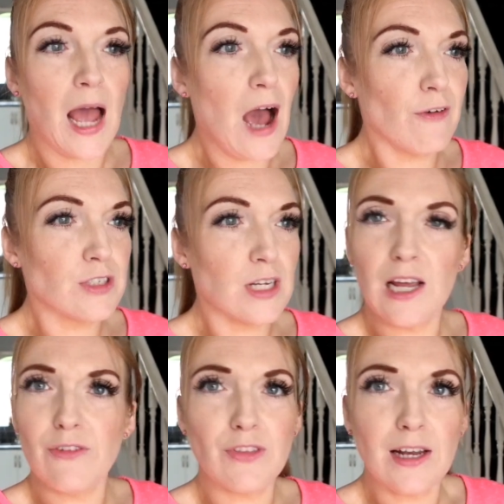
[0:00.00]
after,
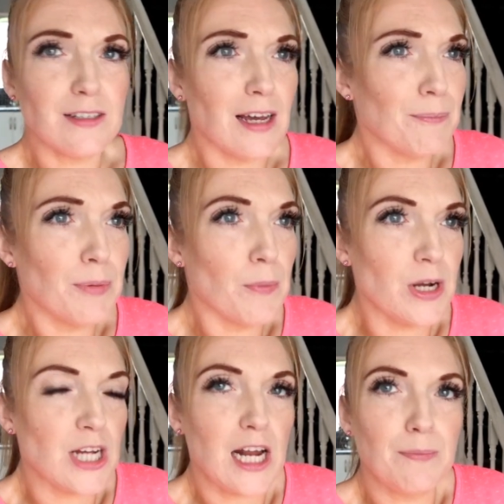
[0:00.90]
if that blood
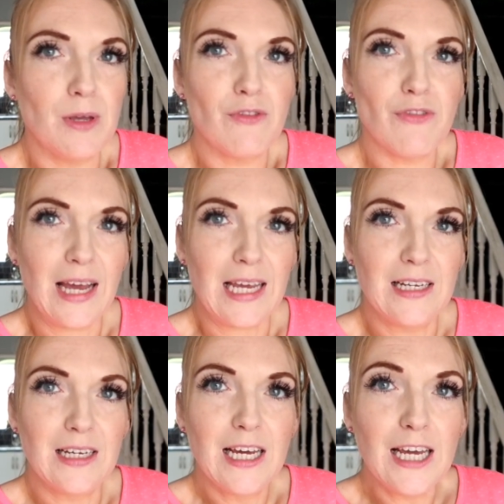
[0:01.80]
pressure had been fine,